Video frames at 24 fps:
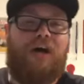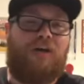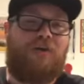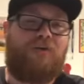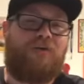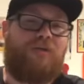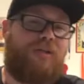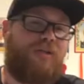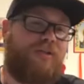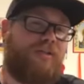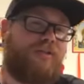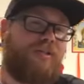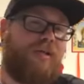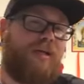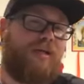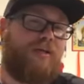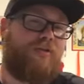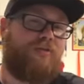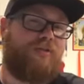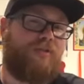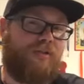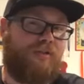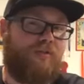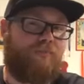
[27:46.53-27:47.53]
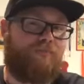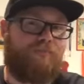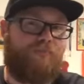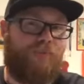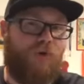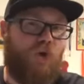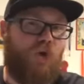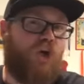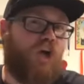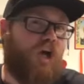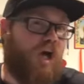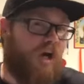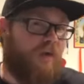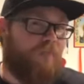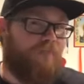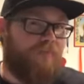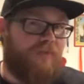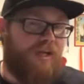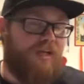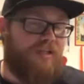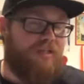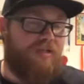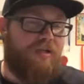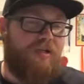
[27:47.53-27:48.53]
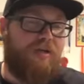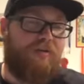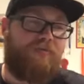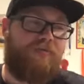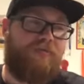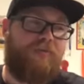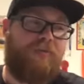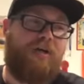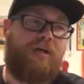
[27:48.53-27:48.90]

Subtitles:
auto clean cycle to burn up that stuff.